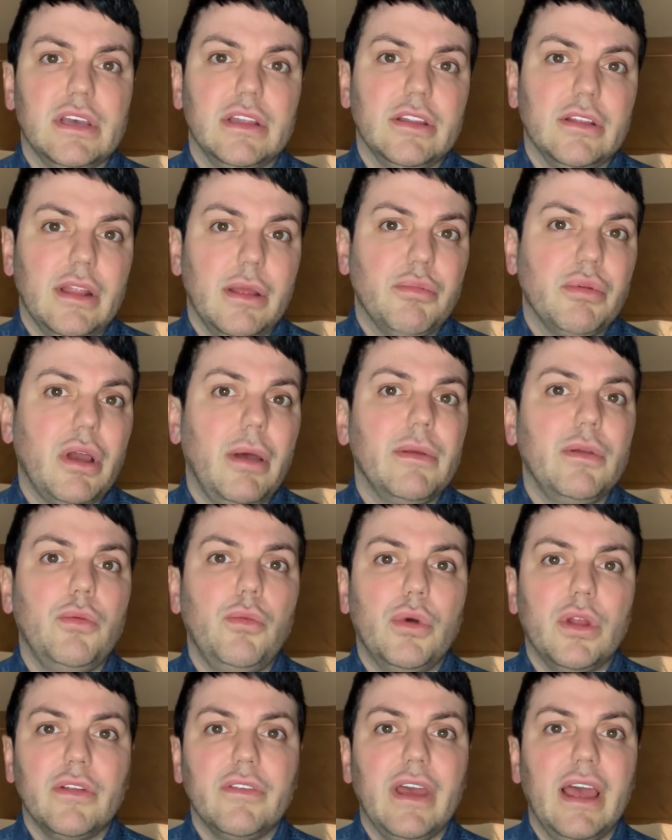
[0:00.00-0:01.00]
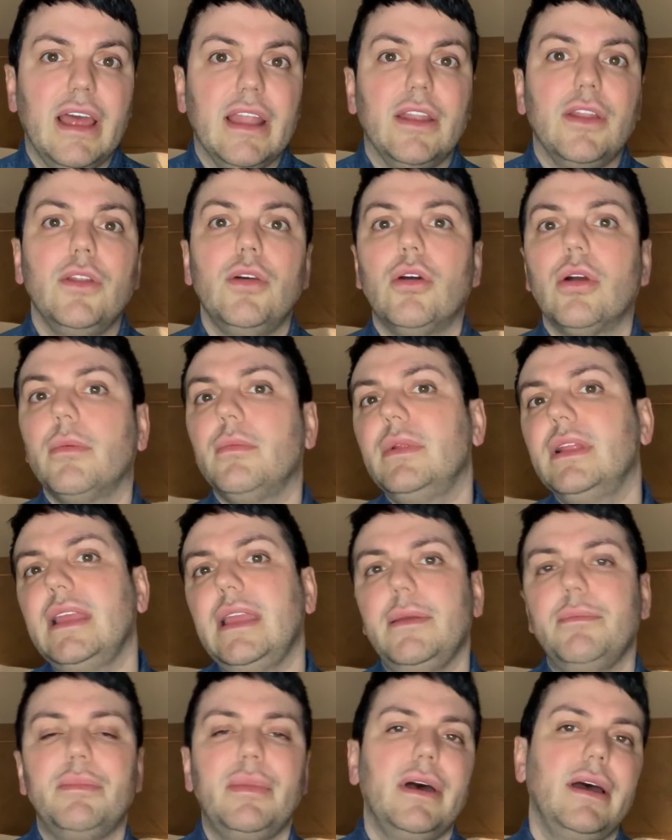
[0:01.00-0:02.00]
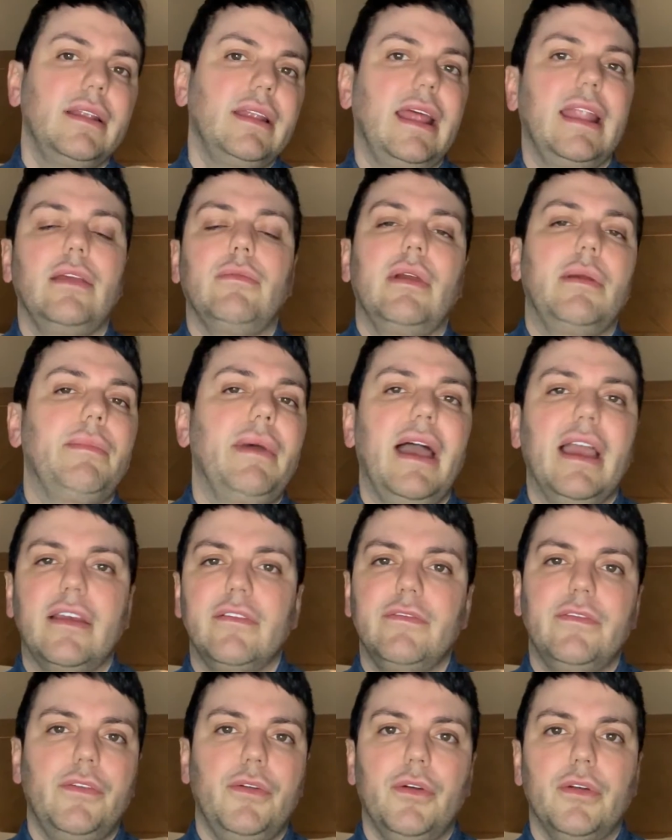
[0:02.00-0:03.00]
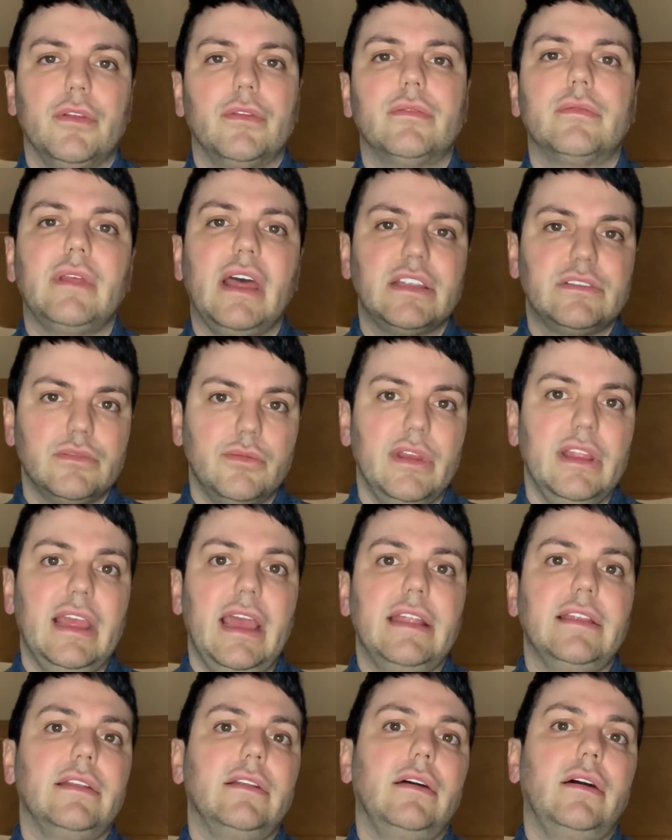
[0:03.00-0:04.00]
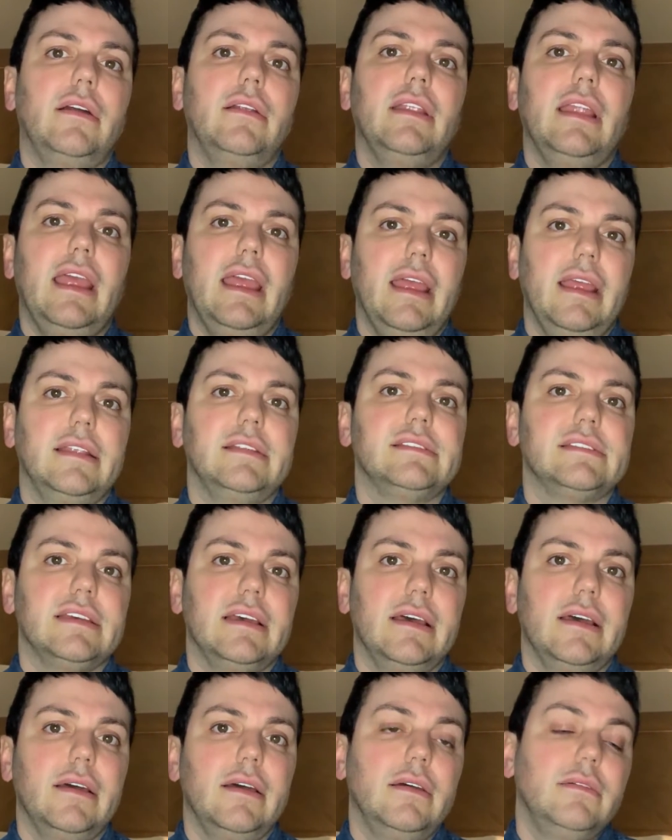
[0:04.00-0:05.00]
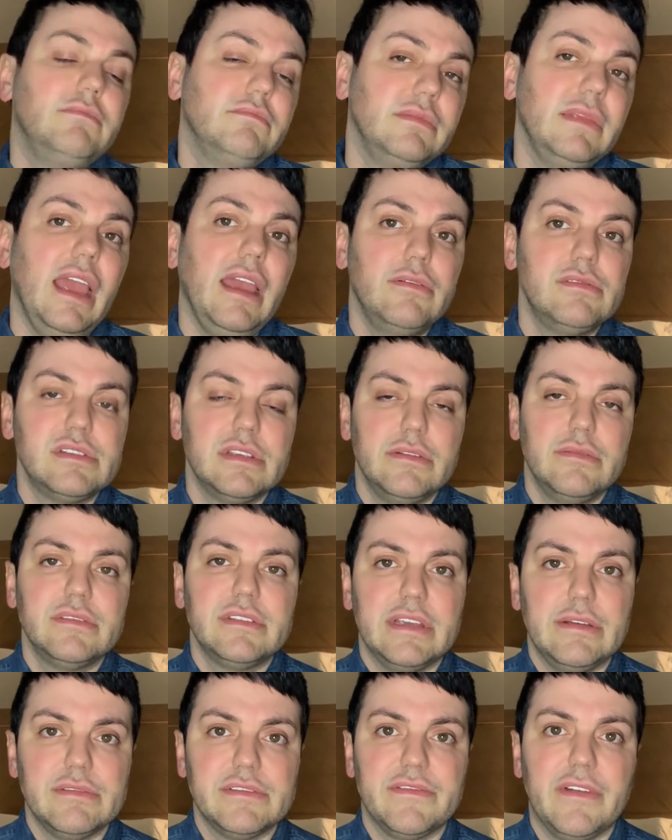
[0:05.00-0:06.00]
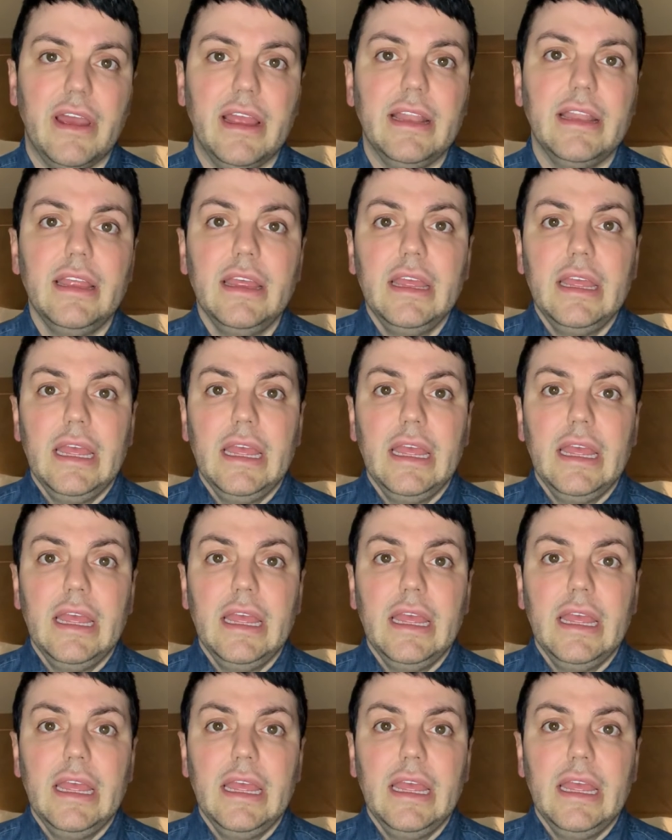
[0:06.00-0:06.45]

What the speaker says: on that I probably would have had normally, but anyway, back and forth, that's what we landed on, and yeah, it was fine.